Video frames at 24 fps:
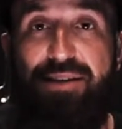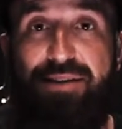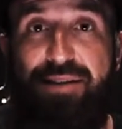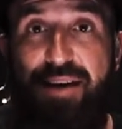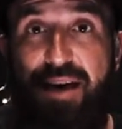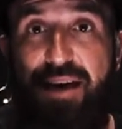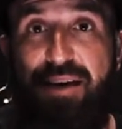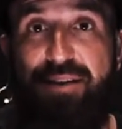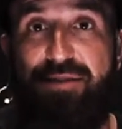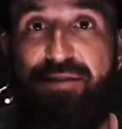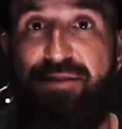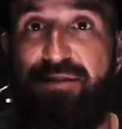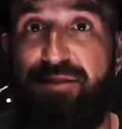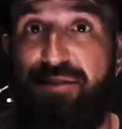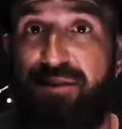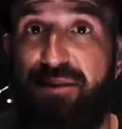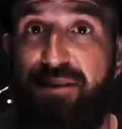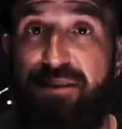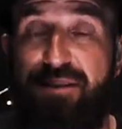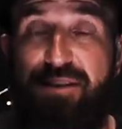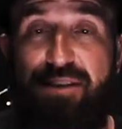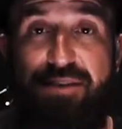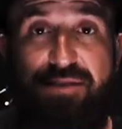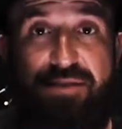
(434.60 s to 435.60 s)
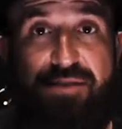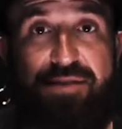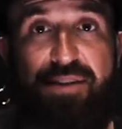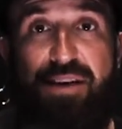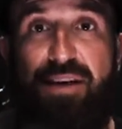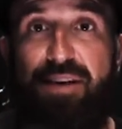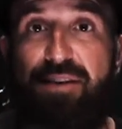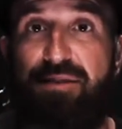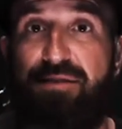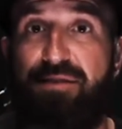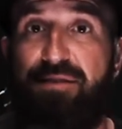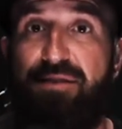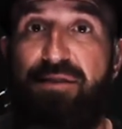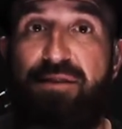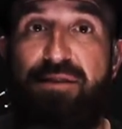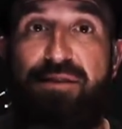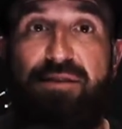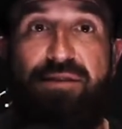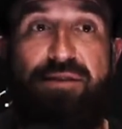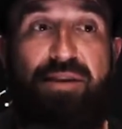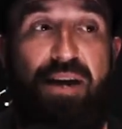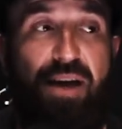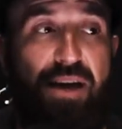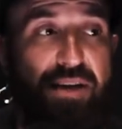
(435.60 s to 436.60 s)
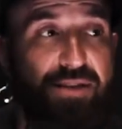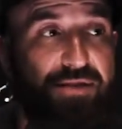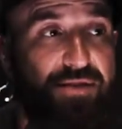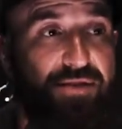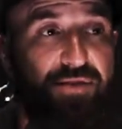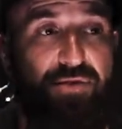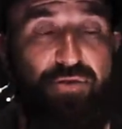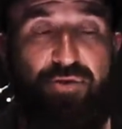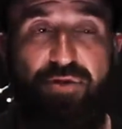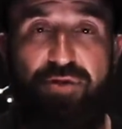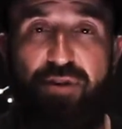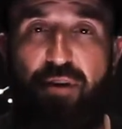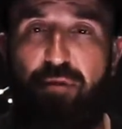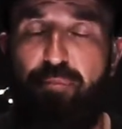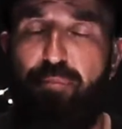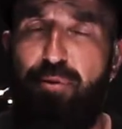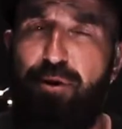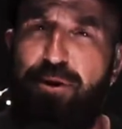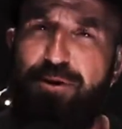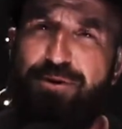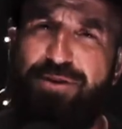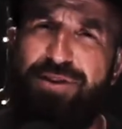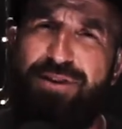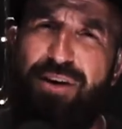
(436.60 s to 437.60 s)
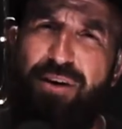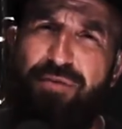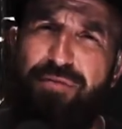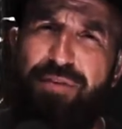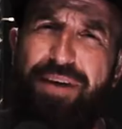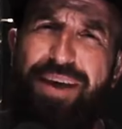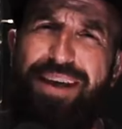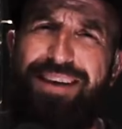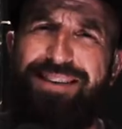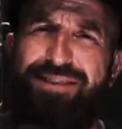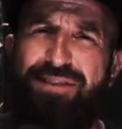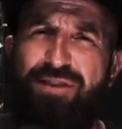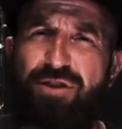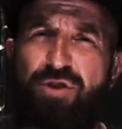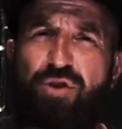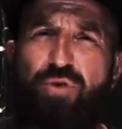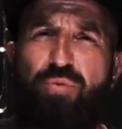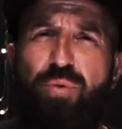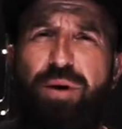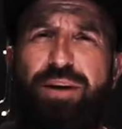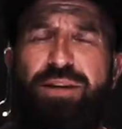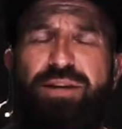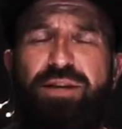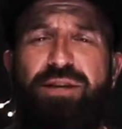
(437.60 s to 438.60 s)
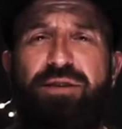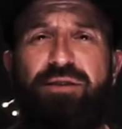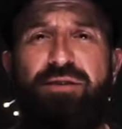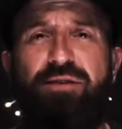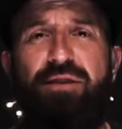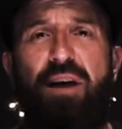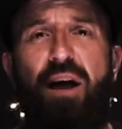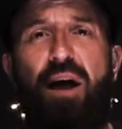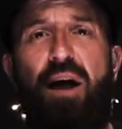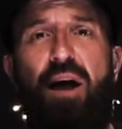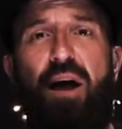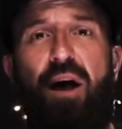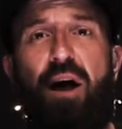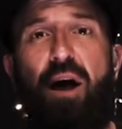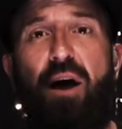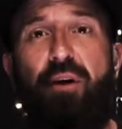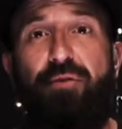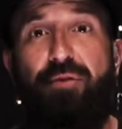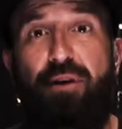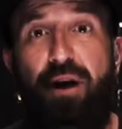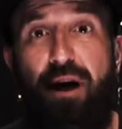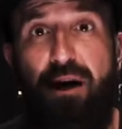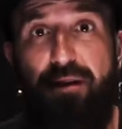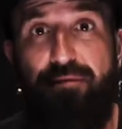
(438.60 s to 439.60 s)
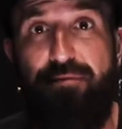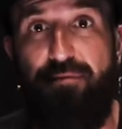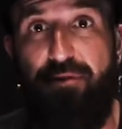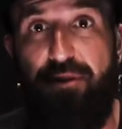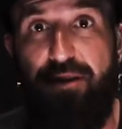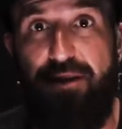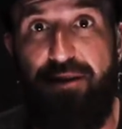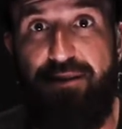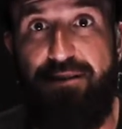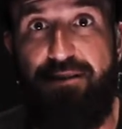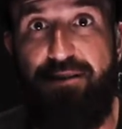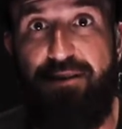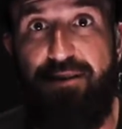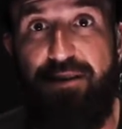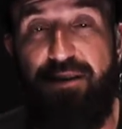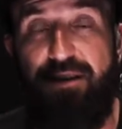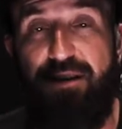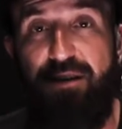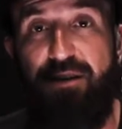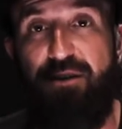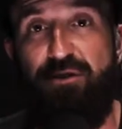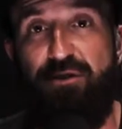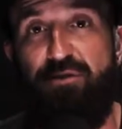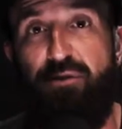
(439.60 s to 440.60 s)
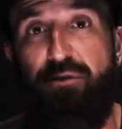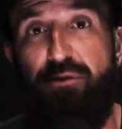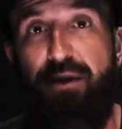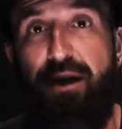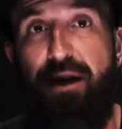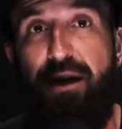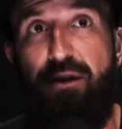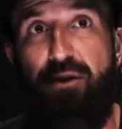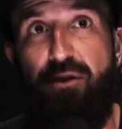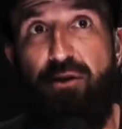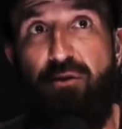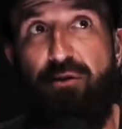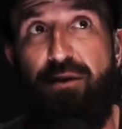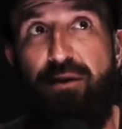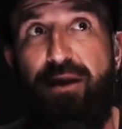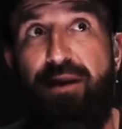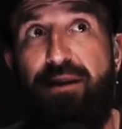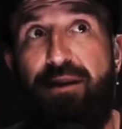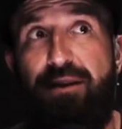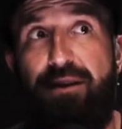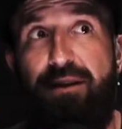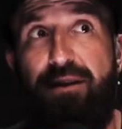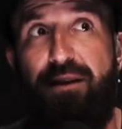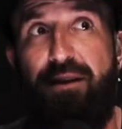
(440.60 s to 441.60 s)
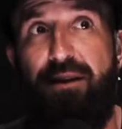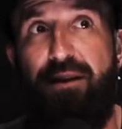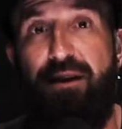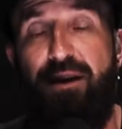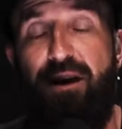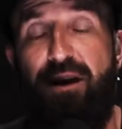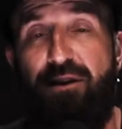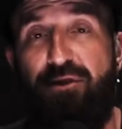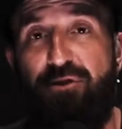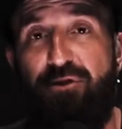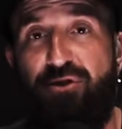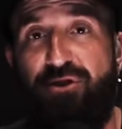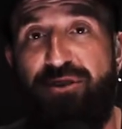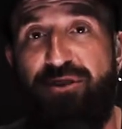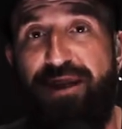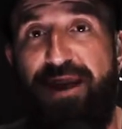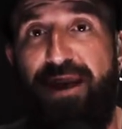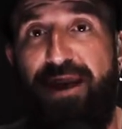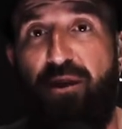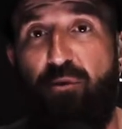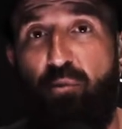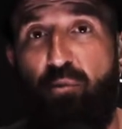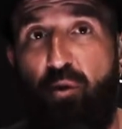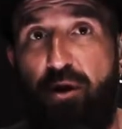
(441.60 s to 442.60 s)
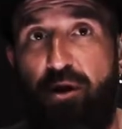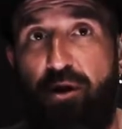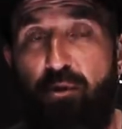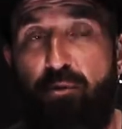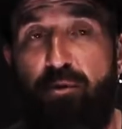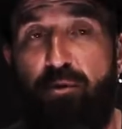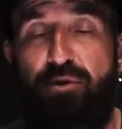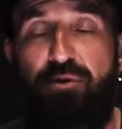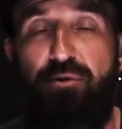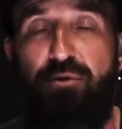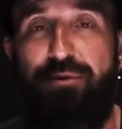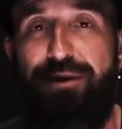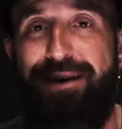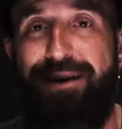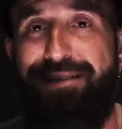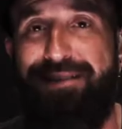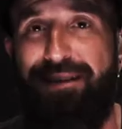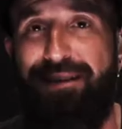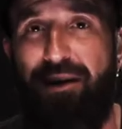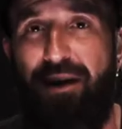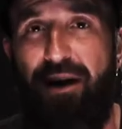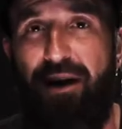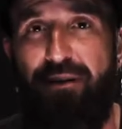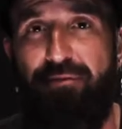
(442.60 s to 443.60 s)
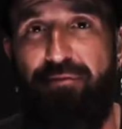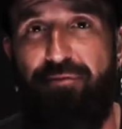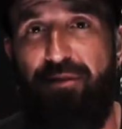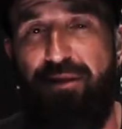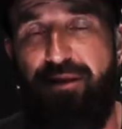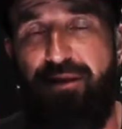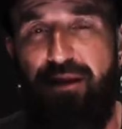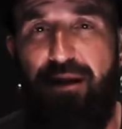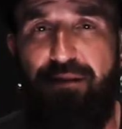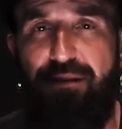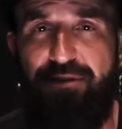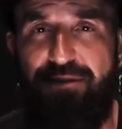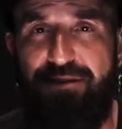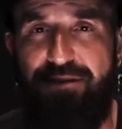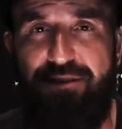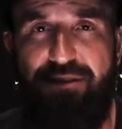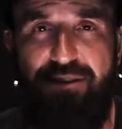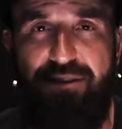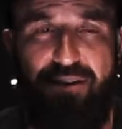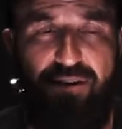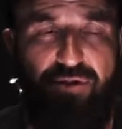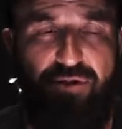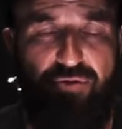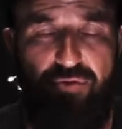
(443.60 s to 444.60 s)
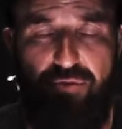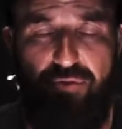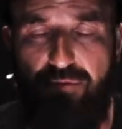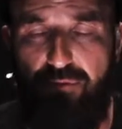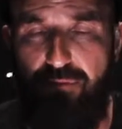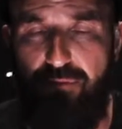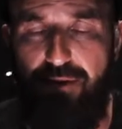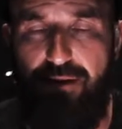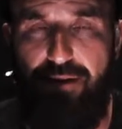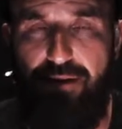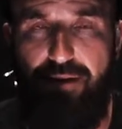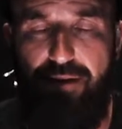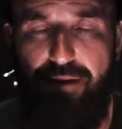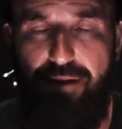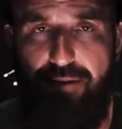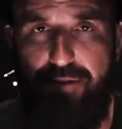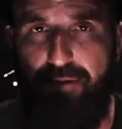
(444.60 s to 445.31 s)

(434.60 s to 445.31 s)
test these things. Test yourself. Put yourself in situations of conflict so that you can understand what you would do in the conflict, obviously in a controlled way.